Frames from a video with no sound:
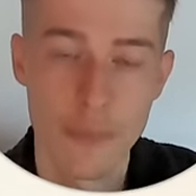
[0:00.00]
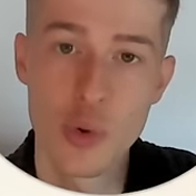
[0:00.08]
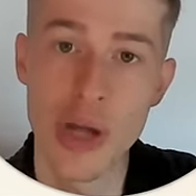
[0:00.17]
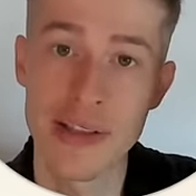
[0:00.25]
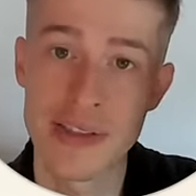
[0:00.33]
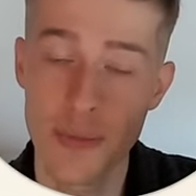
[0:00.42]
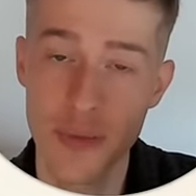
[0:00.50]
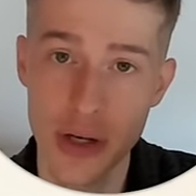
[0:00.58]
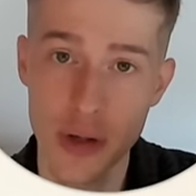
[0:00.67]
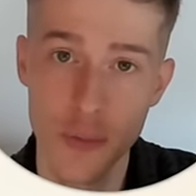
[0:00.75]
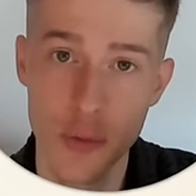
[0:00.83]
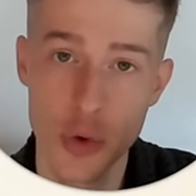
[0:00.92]
to get something
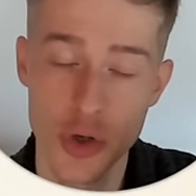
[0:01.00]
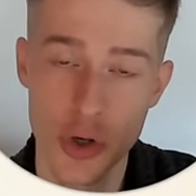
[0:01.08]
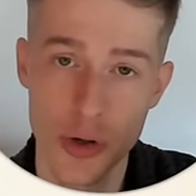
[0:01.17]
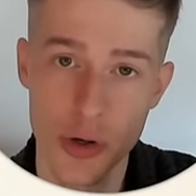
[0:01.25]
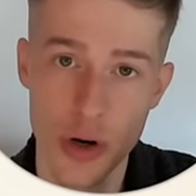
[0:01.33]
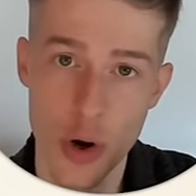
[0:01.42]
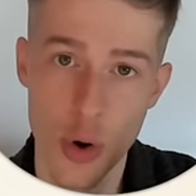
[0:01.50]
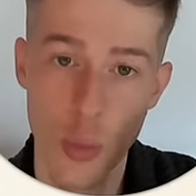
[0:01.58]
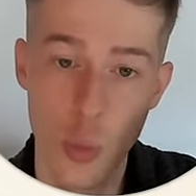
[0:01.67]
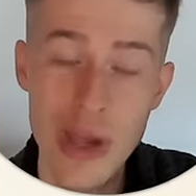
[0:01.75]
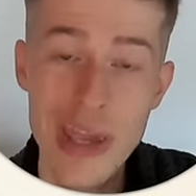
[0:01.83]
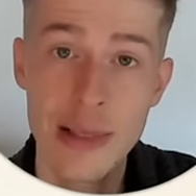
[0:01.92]
in the future.
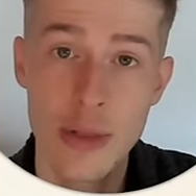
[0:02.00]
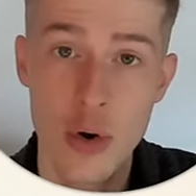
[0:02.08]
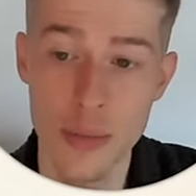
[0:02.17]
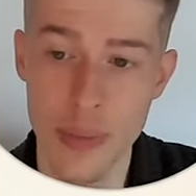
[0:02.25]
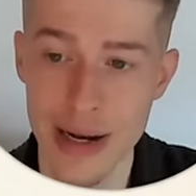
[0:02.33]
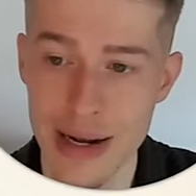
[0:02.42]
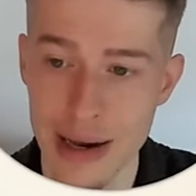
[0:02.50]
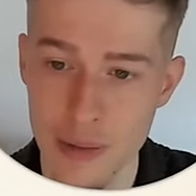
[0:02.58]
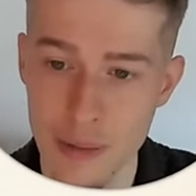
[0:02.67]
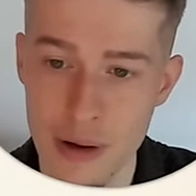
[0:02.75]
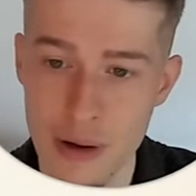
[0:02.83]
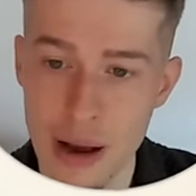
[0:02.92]
We learned by
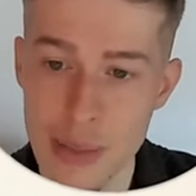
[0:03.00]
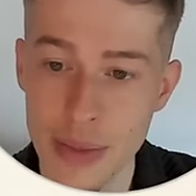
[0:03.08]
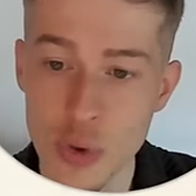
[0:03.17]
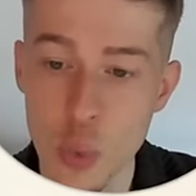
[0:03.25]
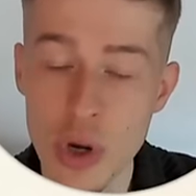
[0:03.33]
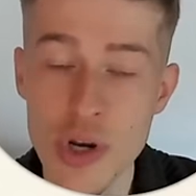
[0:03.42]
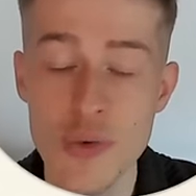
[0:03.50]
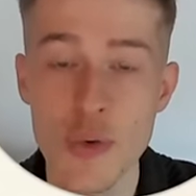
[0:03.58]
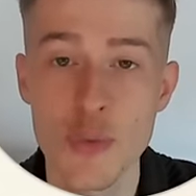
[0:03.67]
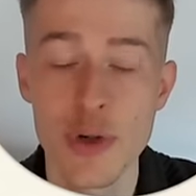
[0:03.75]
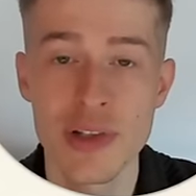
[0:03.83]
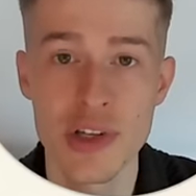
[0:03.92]
now that the wish
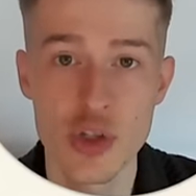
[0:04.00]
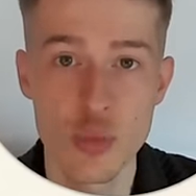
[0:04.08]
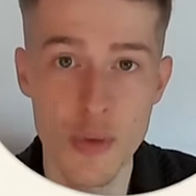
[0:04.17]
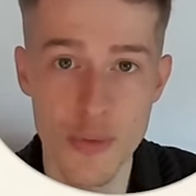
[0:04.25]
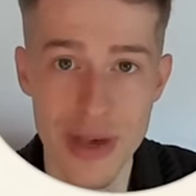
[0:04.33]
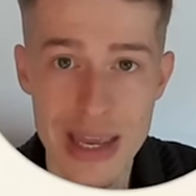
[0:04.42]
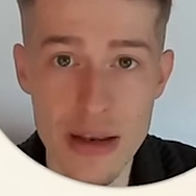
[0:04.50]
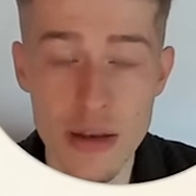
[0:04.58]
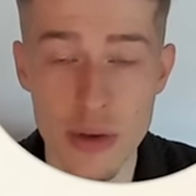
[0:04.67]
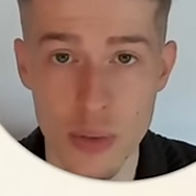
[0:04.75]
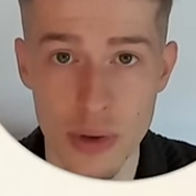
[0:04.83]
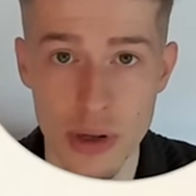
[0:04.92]
fulfilled is within
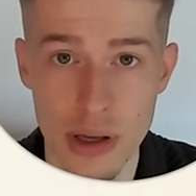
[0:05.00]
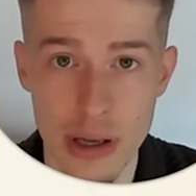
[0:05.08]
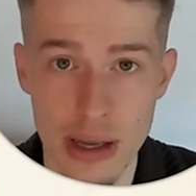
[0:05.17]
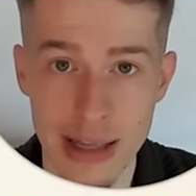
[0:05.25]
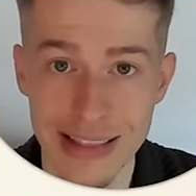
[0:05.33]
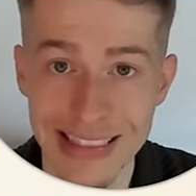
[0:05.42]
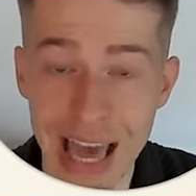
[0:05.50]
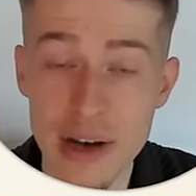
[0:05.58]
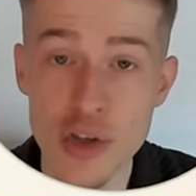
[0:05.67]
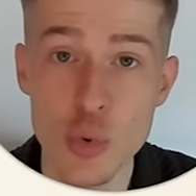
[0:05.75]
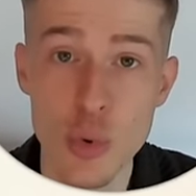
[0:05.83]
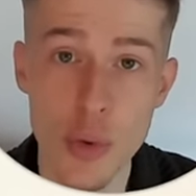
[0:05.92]
you.
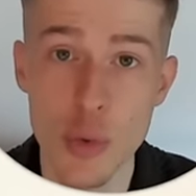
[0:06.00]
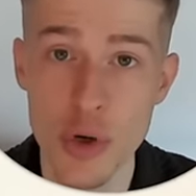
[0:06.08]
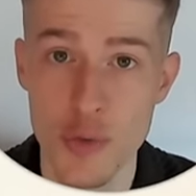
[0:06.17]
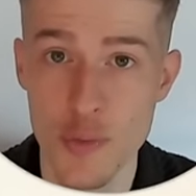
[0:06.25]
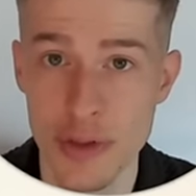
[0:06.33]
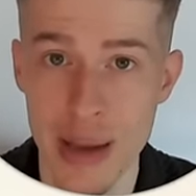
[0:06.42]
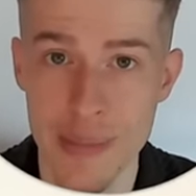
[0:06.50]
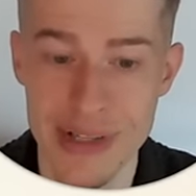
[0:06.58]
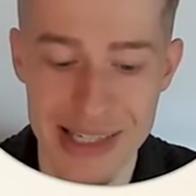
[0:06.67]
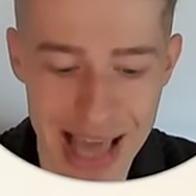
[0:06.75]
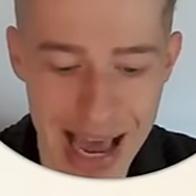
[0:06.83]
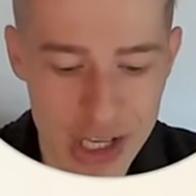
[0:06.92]
That is where the wish fulfilled
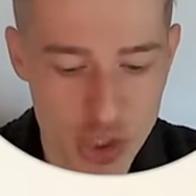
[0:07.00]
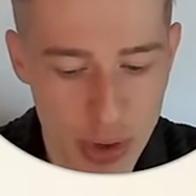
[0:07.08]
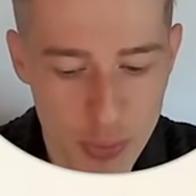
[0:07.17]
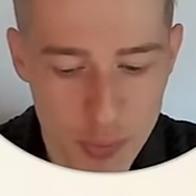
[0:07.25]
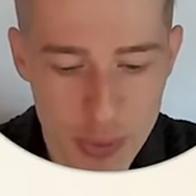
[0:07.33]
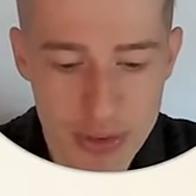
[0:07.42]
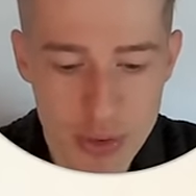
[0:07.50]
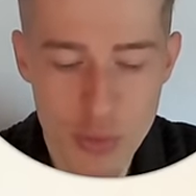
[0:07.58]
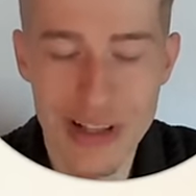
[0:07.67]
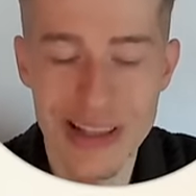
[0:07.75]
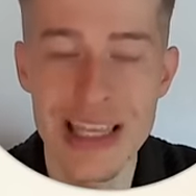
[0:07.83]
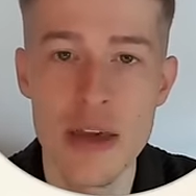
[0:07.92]
happens. That is why you feel the
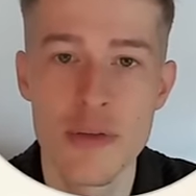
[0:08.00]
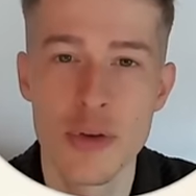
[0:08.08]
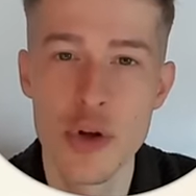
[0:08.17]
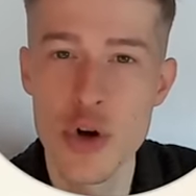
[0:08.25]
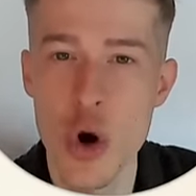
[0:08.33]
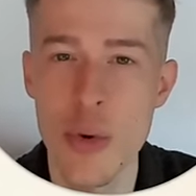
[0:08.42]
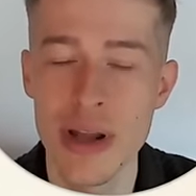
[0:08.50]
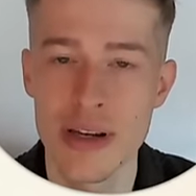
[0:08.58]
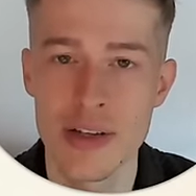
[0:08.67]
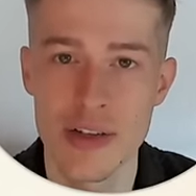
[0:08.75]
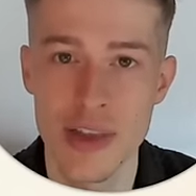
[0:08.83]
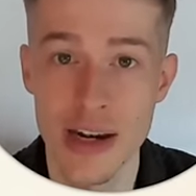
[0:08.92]
relief, the
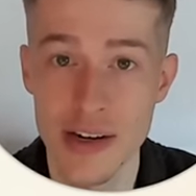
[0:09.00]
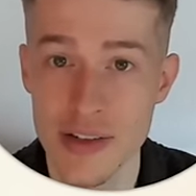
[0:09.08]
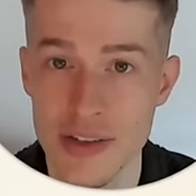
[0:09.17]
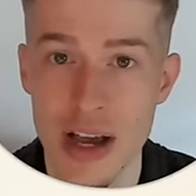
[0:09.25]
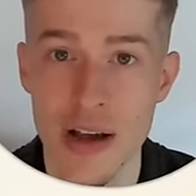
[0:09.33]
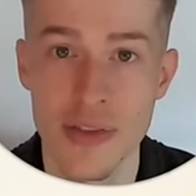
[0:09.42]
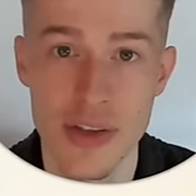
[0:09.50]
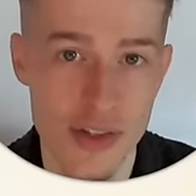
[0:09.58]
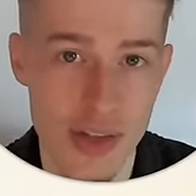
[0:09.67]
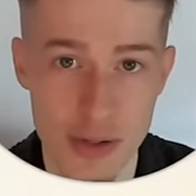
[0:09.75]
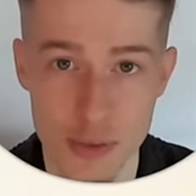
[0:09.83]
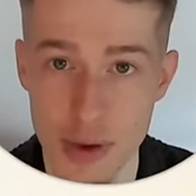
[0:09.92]
knowingness that it is done, the
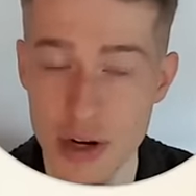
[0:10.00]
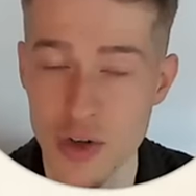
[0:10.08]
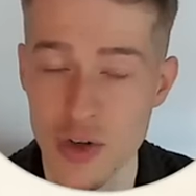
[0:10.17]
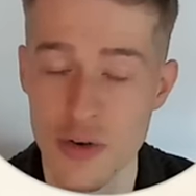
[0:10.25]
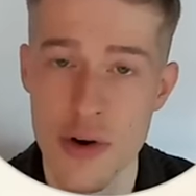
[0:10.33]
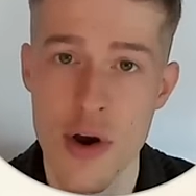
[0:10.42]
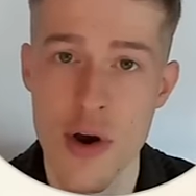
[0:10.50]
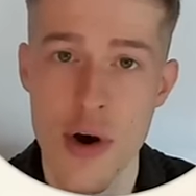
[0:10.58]
satisfaction,